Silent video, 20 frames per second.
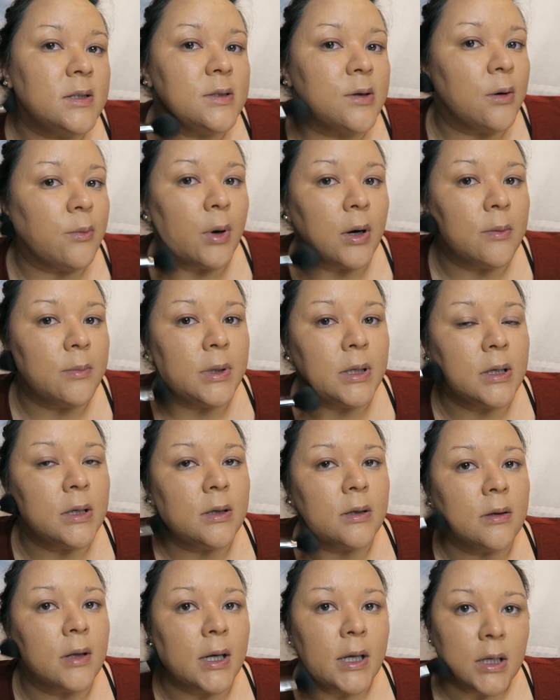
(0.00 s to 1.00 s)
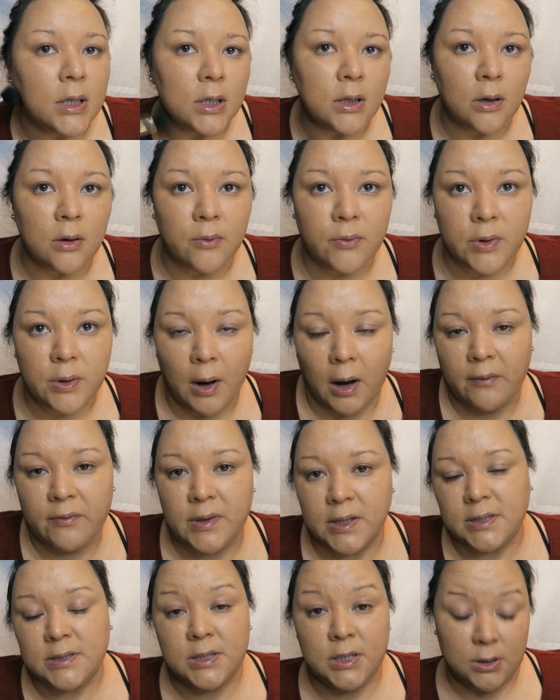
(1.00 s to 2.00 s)
and so I want to be like, you know, if you have
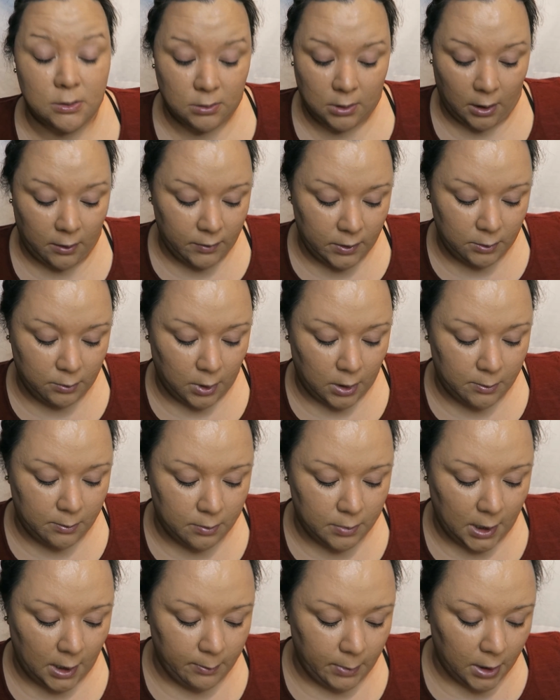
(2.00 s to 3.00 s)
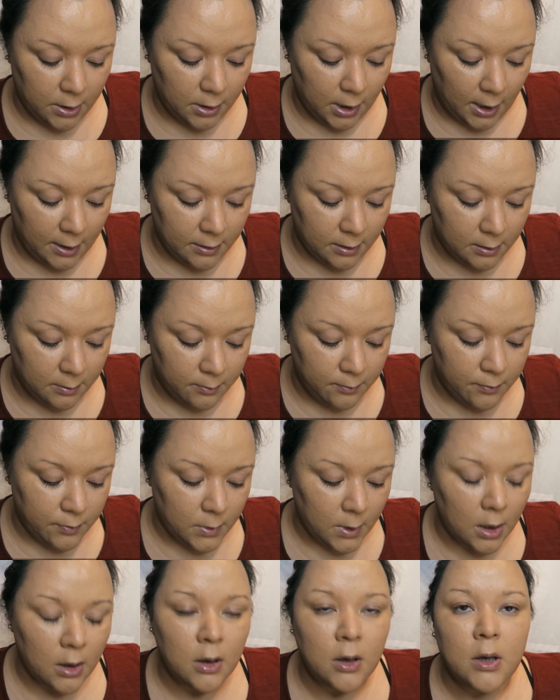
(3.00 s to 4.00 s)
things that you love, you want to get better at them.
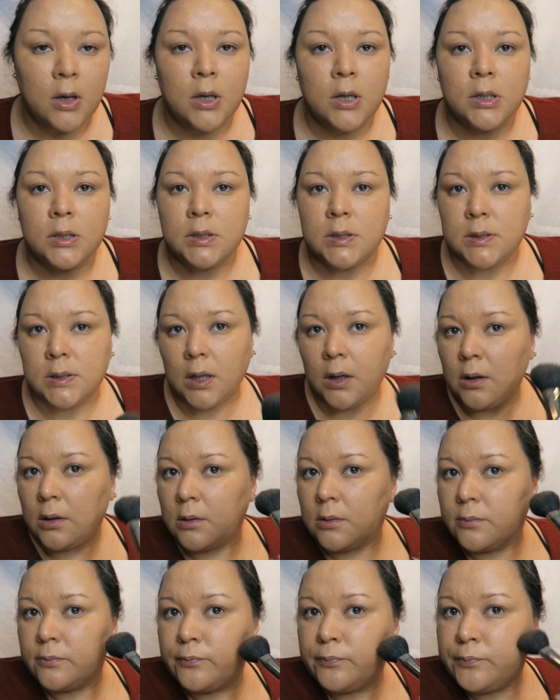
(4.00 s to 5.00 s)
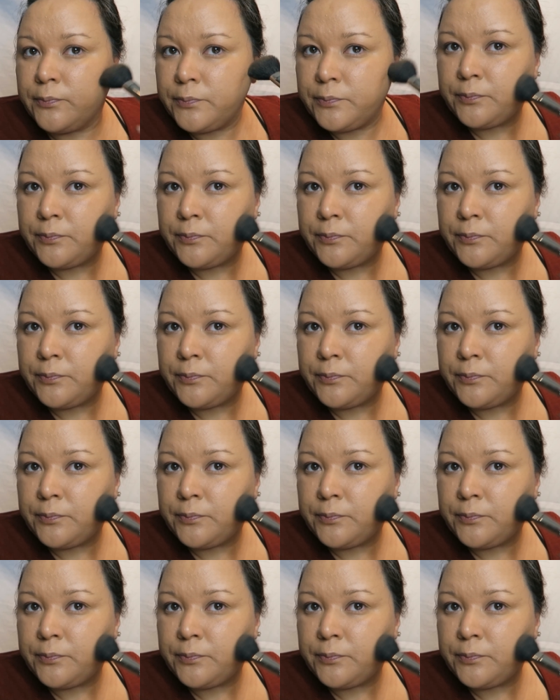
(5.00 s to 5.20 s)
So